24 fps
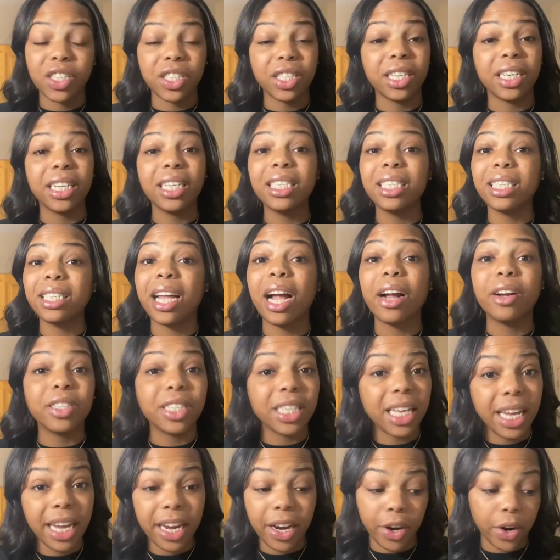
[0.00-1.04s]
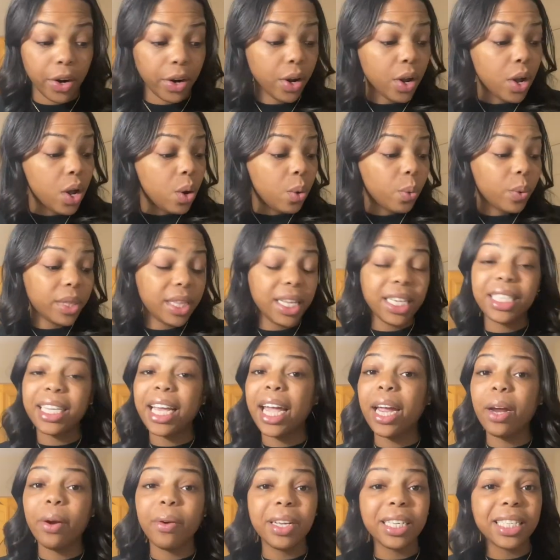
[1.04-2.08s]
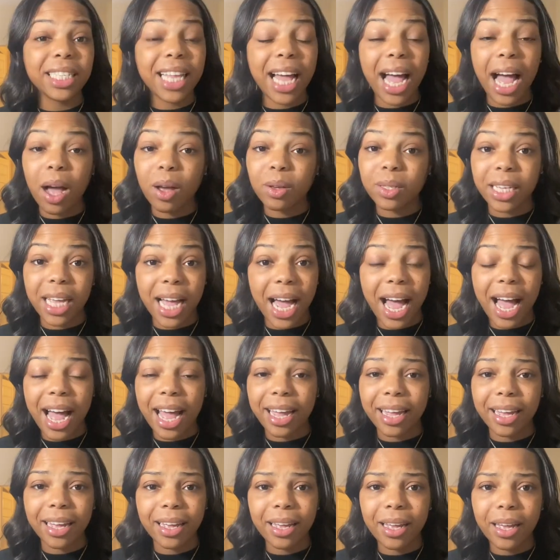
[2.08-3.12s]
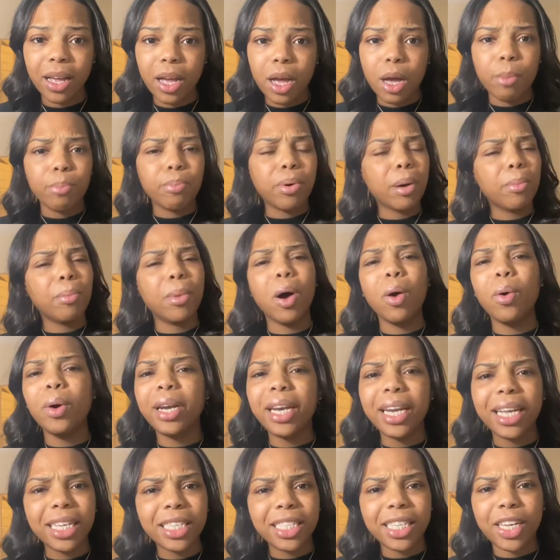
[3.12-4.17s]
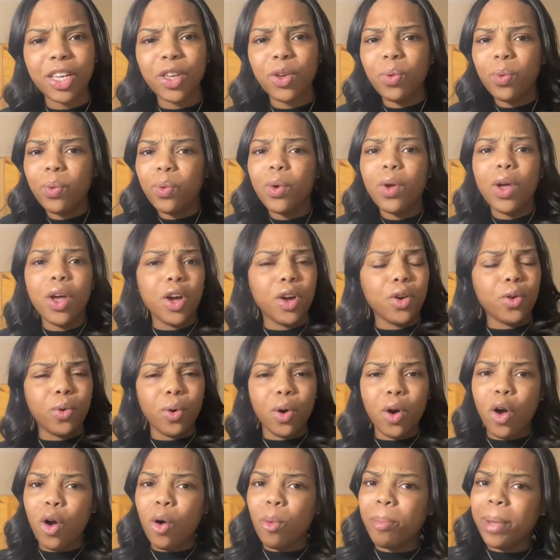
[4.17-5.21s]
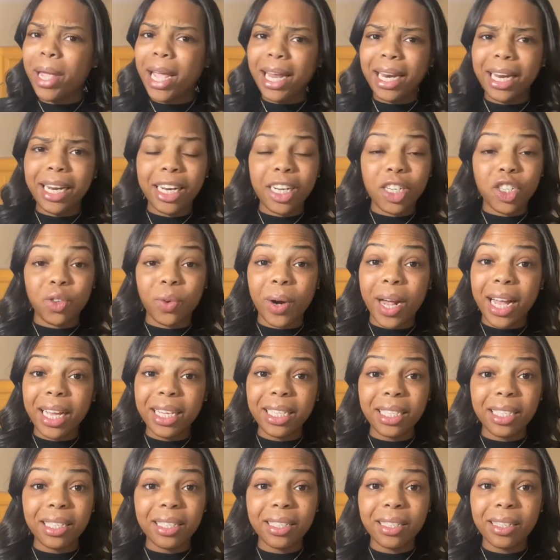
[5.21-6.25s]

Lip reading: And it starts here with this Harry Styles guy promoting this, and you grown man in a dress.